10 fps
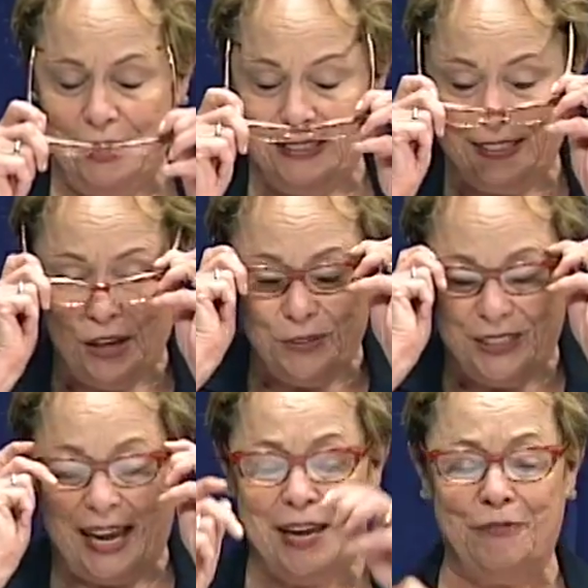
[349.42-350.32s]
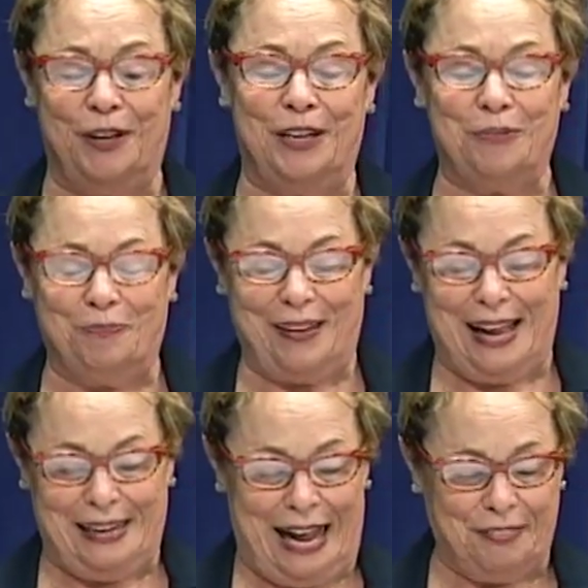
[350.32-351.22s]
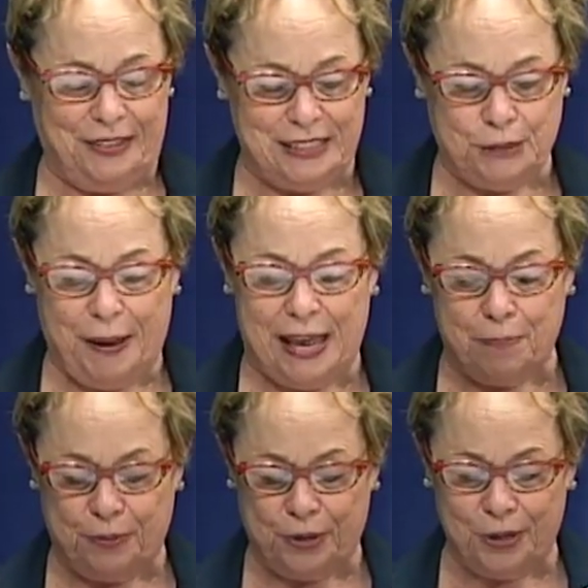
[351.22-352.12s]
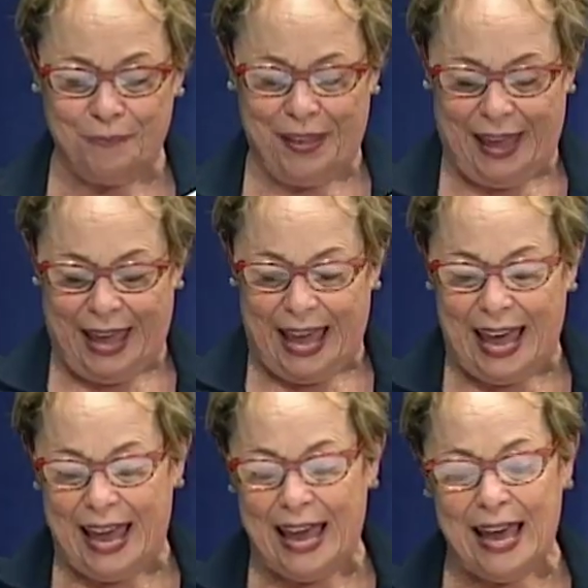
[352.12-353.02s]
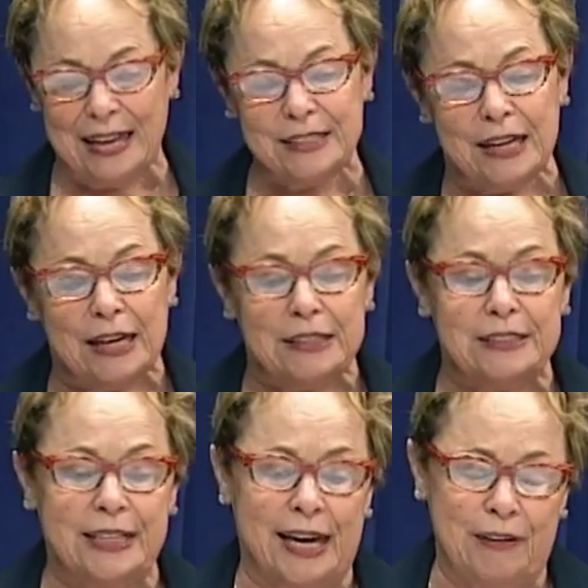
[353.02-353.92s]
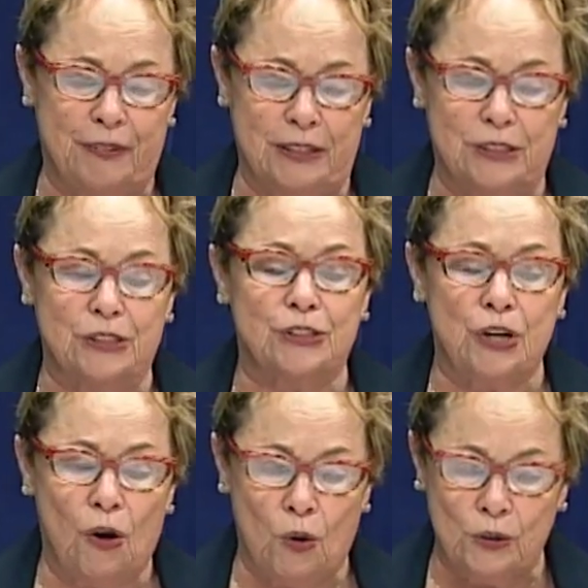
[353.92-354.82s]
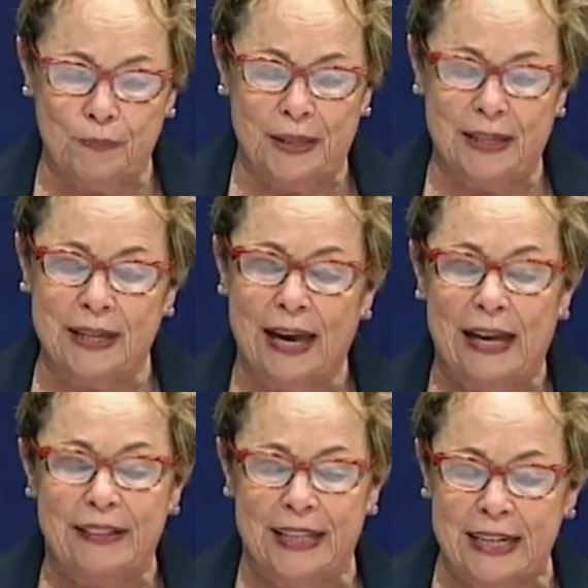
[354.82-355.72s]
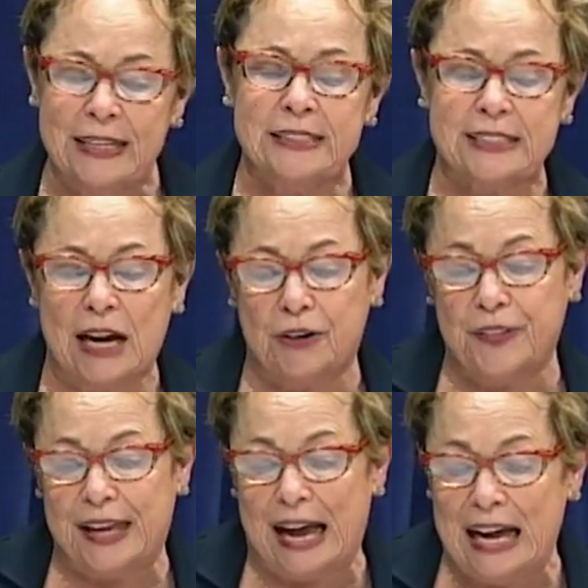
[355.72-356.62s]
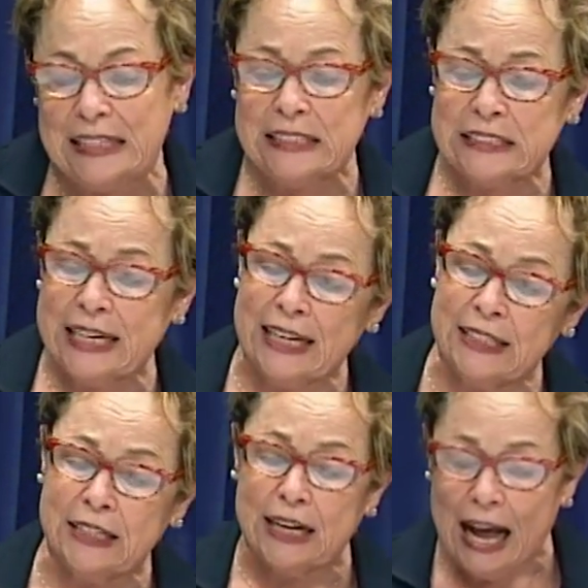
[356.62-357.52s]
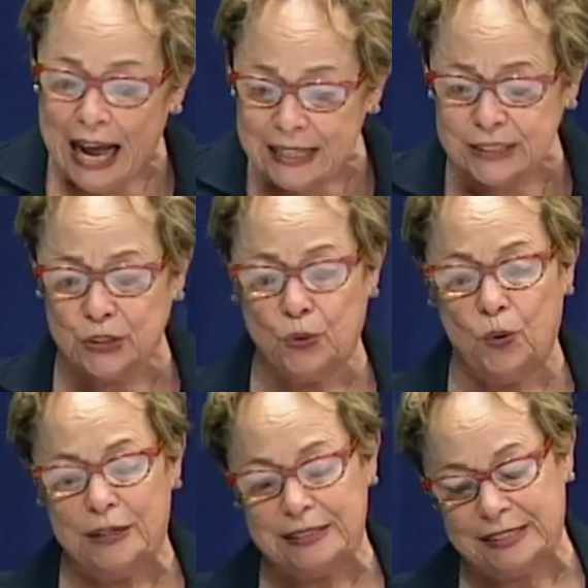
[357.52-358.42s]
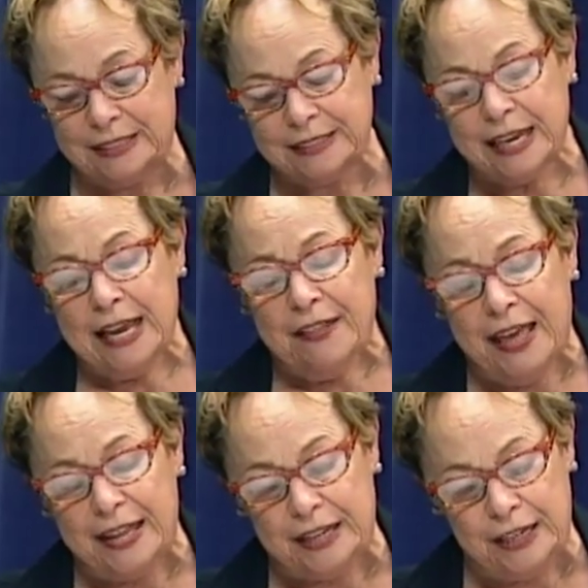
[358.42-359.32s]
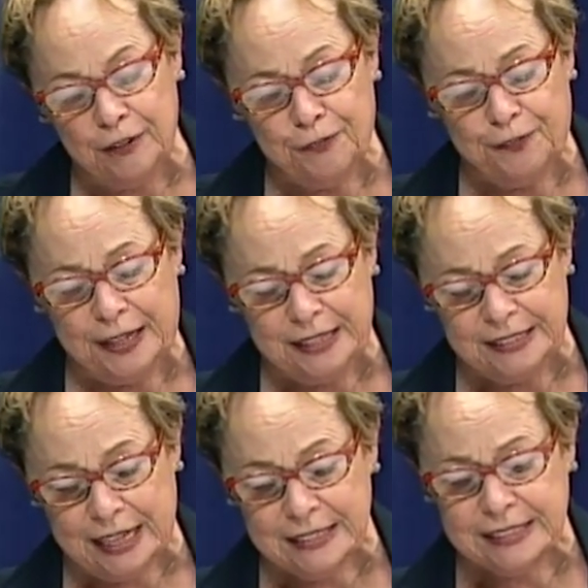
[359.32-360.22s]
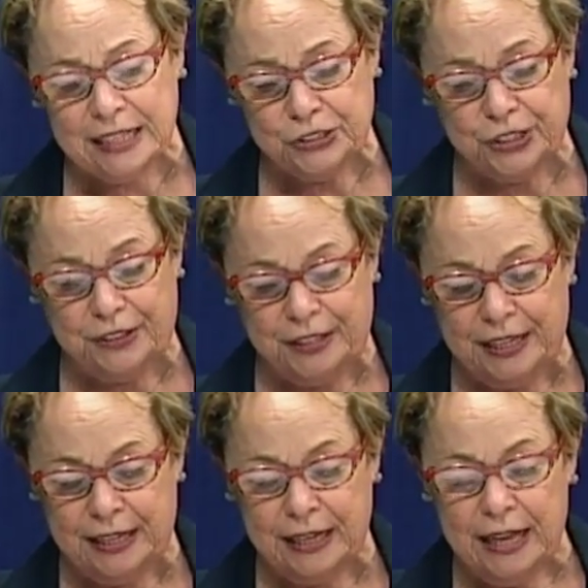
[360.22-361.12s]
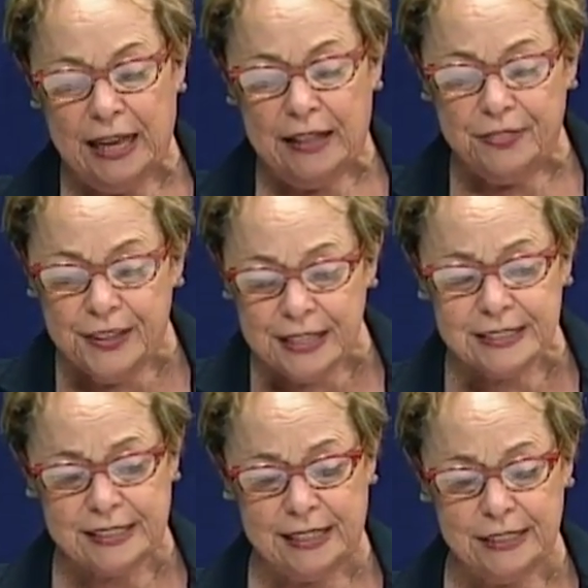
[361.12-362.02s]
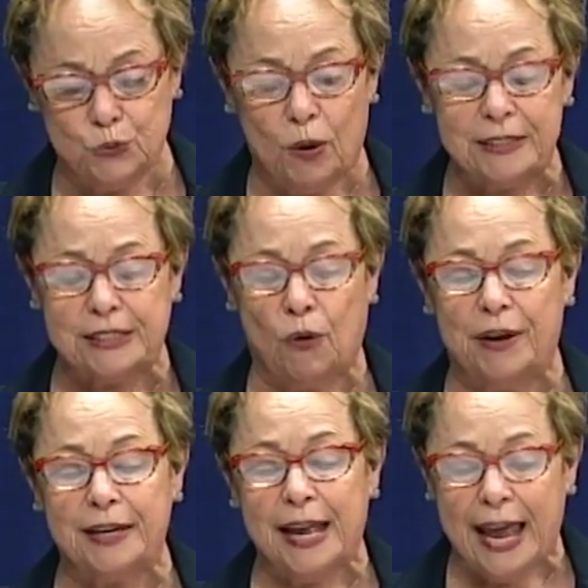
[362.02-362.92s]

So David, I got this paper and David told me these are the unintended consequences that if he does such a thing, this is what's going to